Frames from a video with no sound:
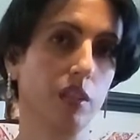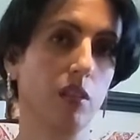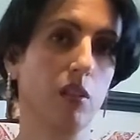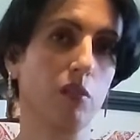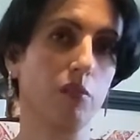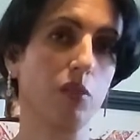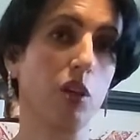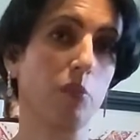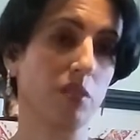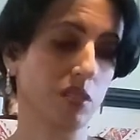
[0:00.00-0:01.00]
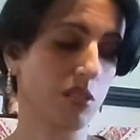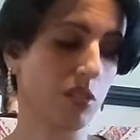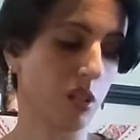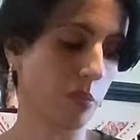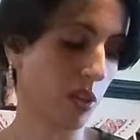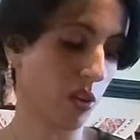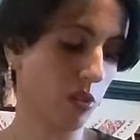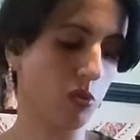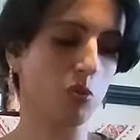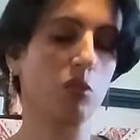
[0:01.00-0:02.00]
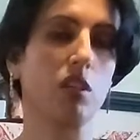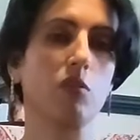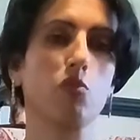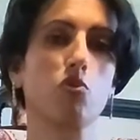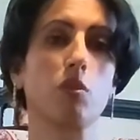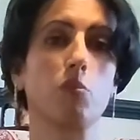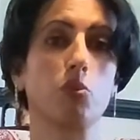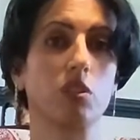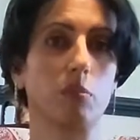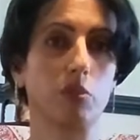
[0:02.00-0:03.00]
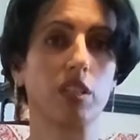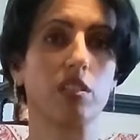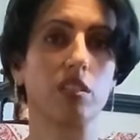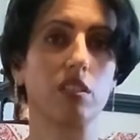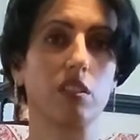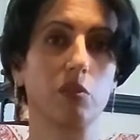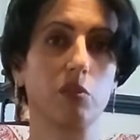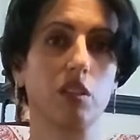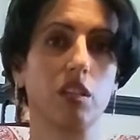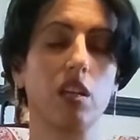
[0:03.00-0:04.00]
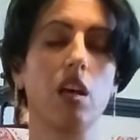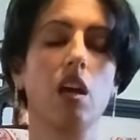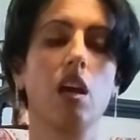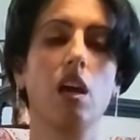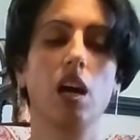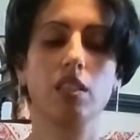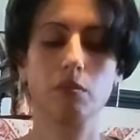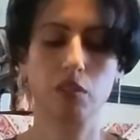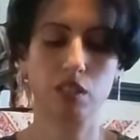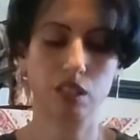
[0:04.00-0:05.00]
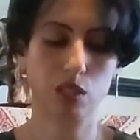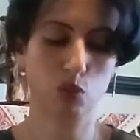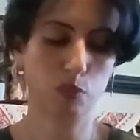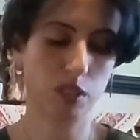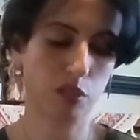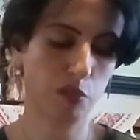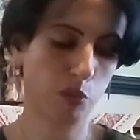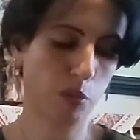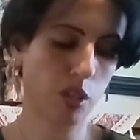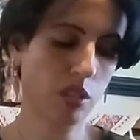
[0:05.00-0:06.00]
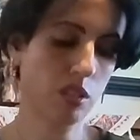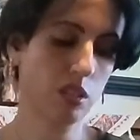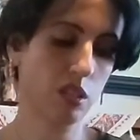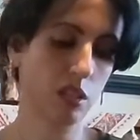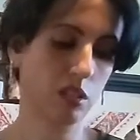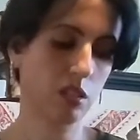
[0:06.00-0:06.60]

of diapers. It's going to be hard, so they usually put the brace in there, okay? And then kids has to be there for months, and